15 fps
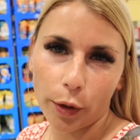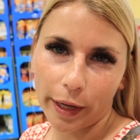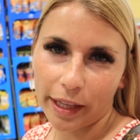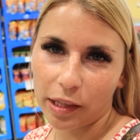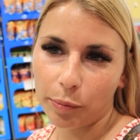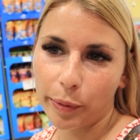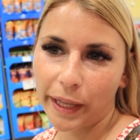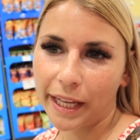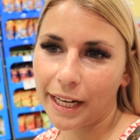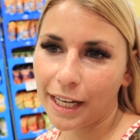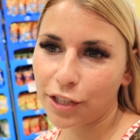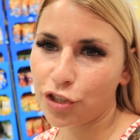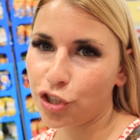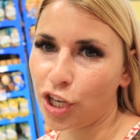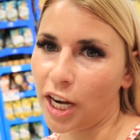Okay, the plan
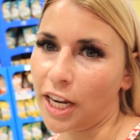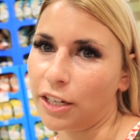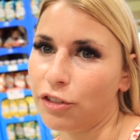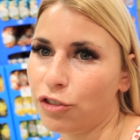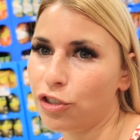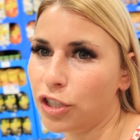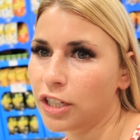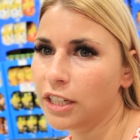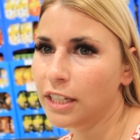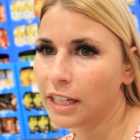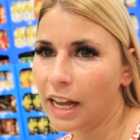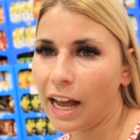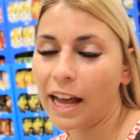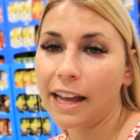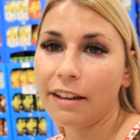has changed.
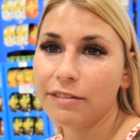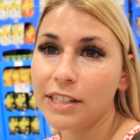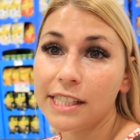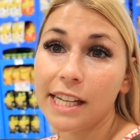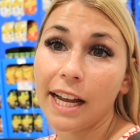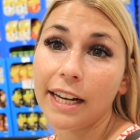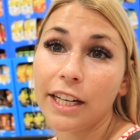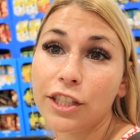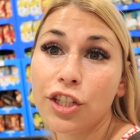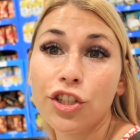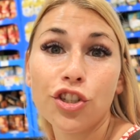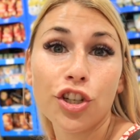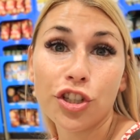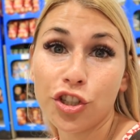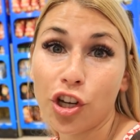I have decided to
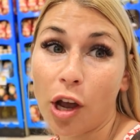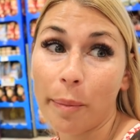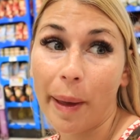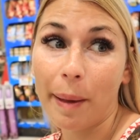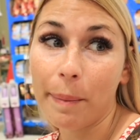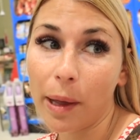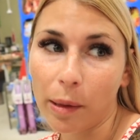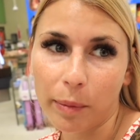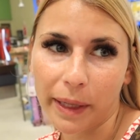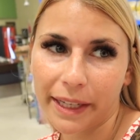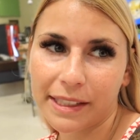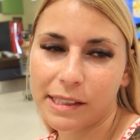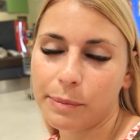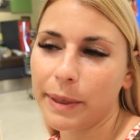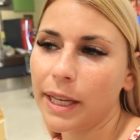just shop at
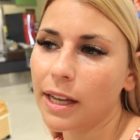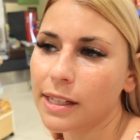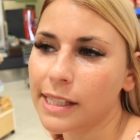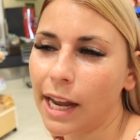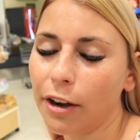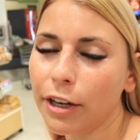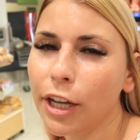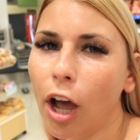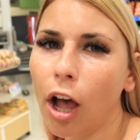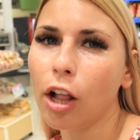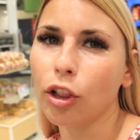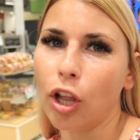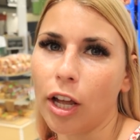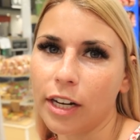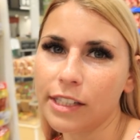Publix because I already got
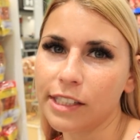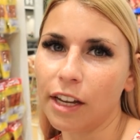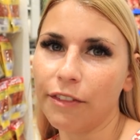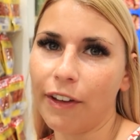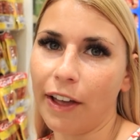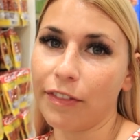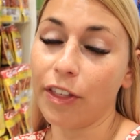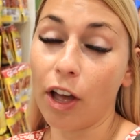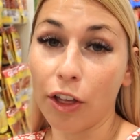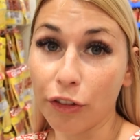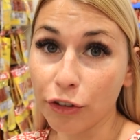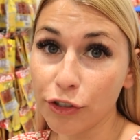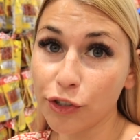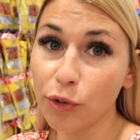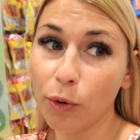a lot of stuff at the
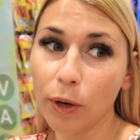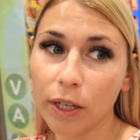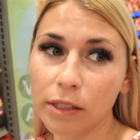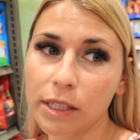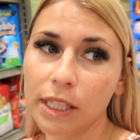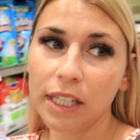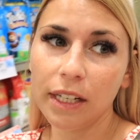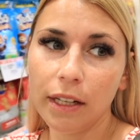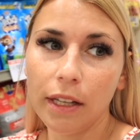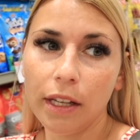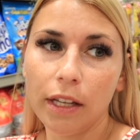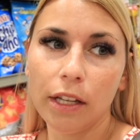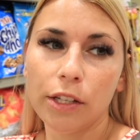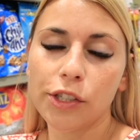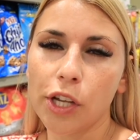other stores.
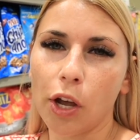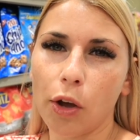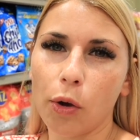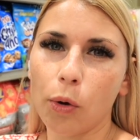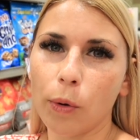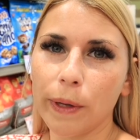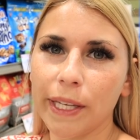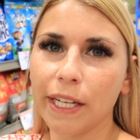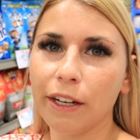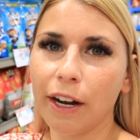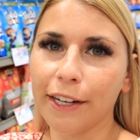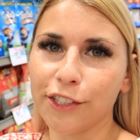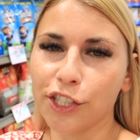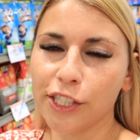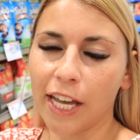So here
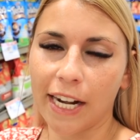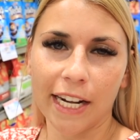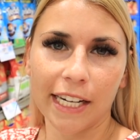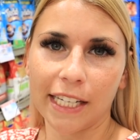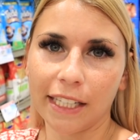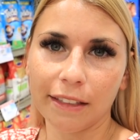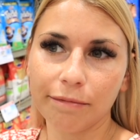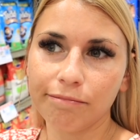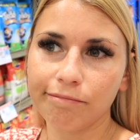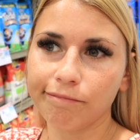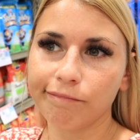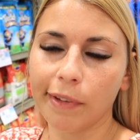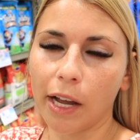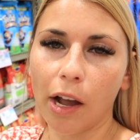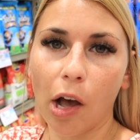I just kind of need
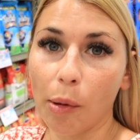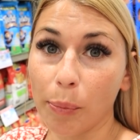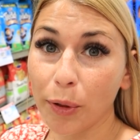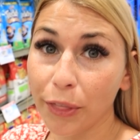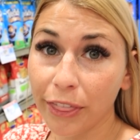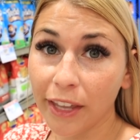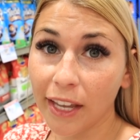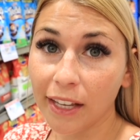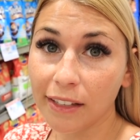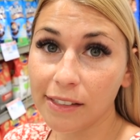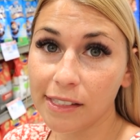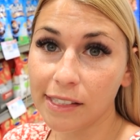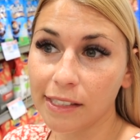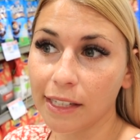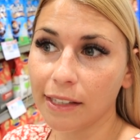a couple
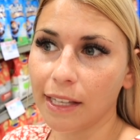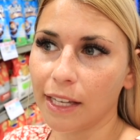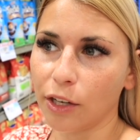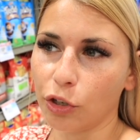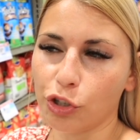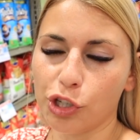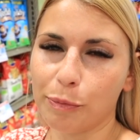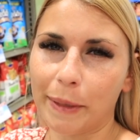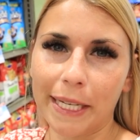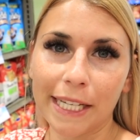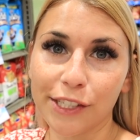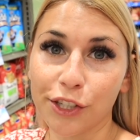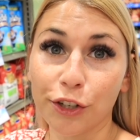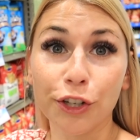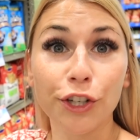things and it'll just be
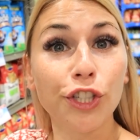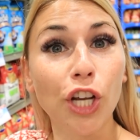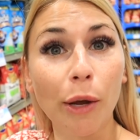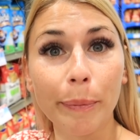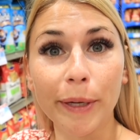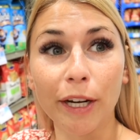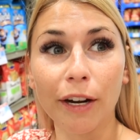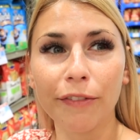easier to shop here.